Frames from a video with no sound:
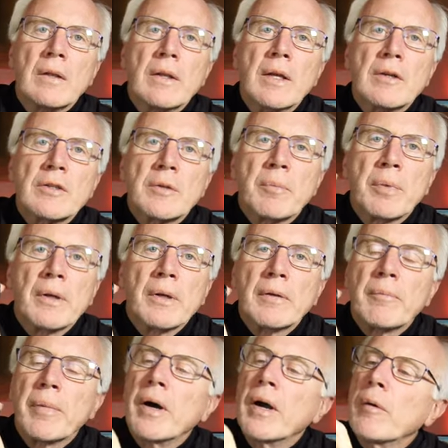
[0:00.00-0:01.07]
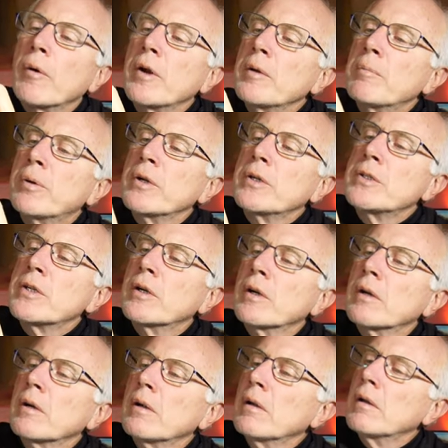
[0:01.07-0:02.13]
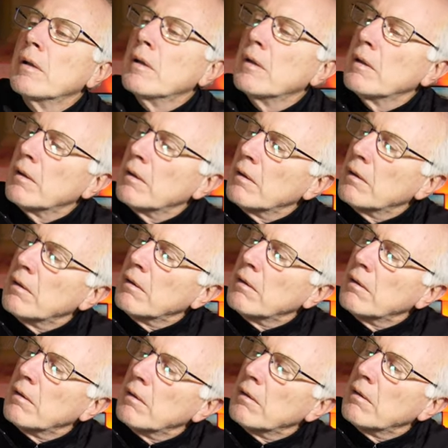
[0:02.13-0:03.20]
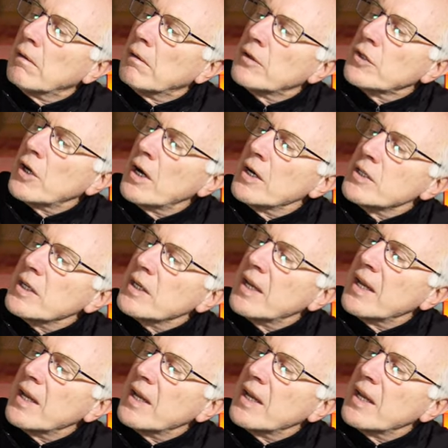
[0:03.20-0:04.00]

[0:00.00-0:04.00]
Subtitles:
there's the part where you put your charging